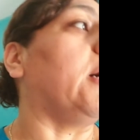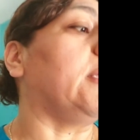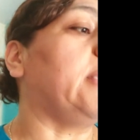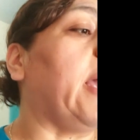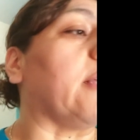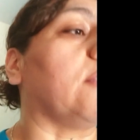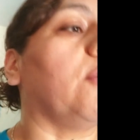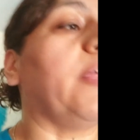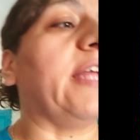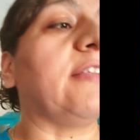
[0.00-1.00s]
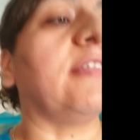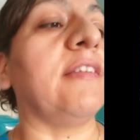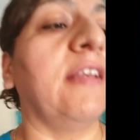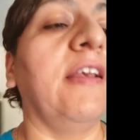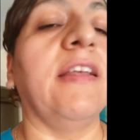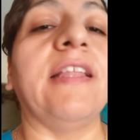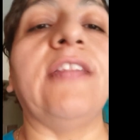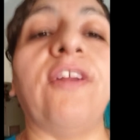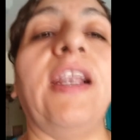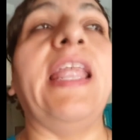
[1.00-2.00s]
yeah, so that's
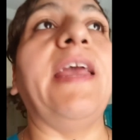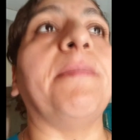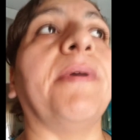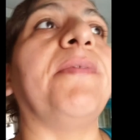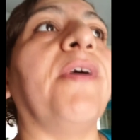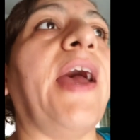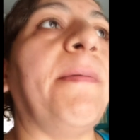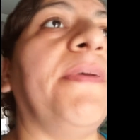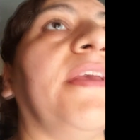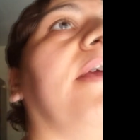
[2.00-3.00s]
our lamp. I'm so happy